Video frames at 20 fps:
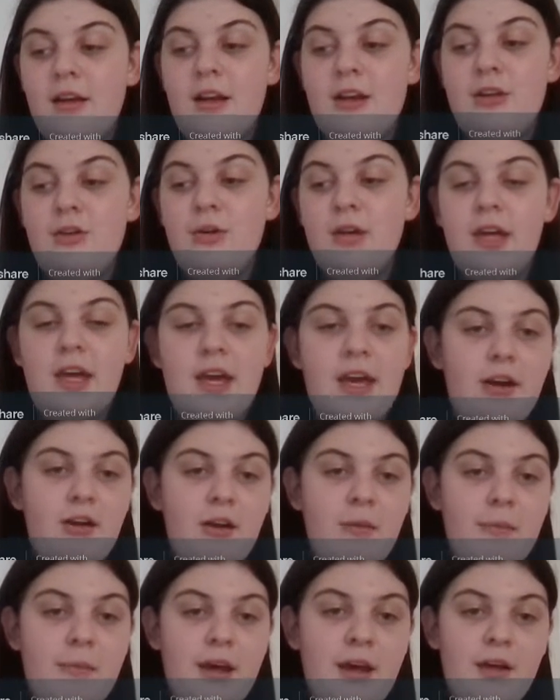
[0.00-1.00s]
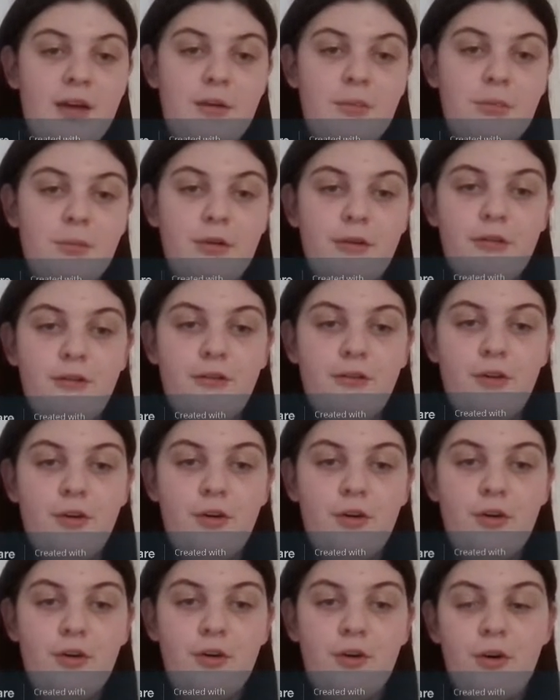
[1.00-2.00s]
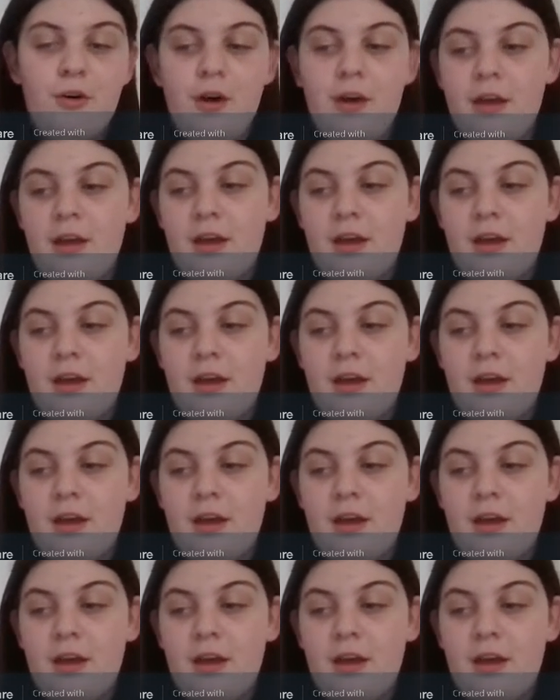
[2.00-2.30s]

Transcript: and doing hair and makeup before